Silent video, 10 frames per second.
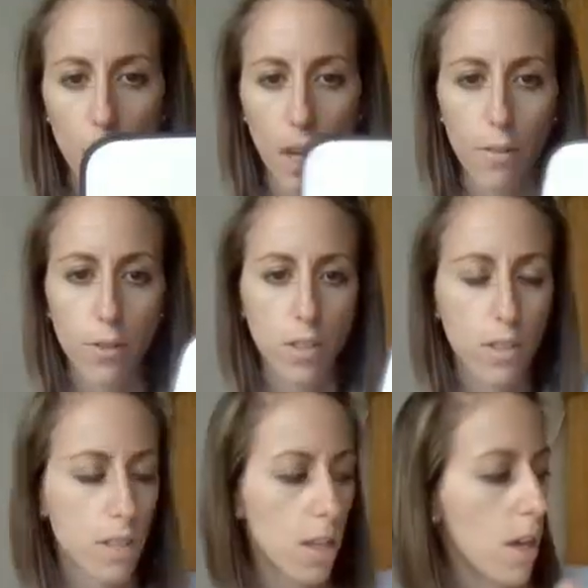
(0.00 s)
Okay,
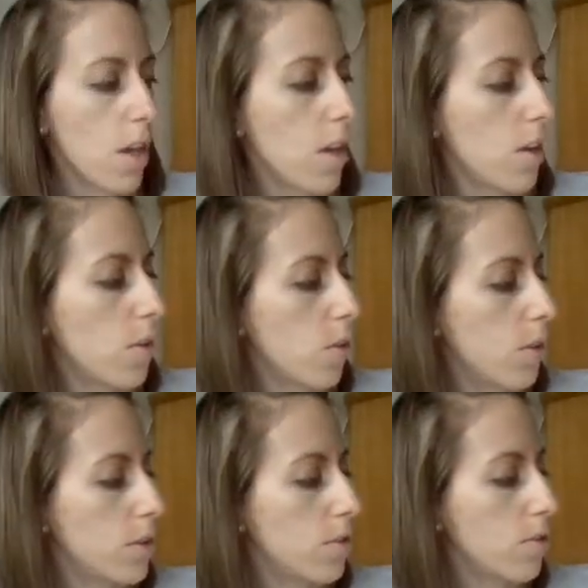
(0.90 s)
first you're
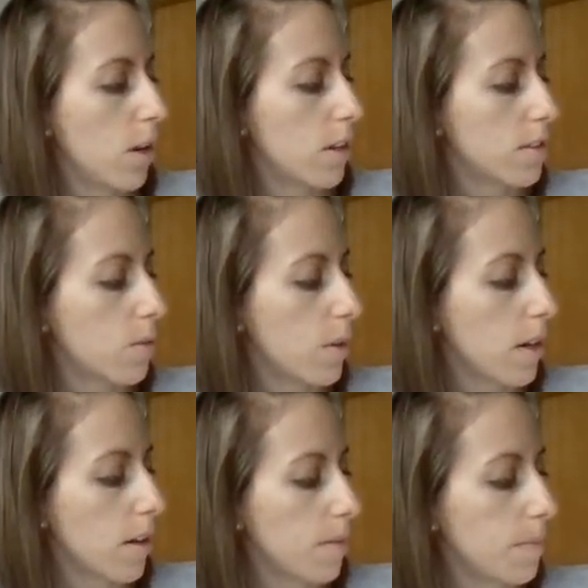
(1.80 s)
going to draw a
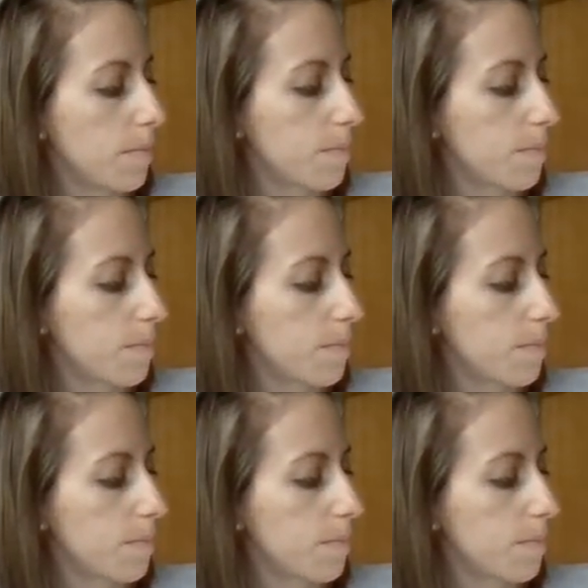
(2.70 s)
square,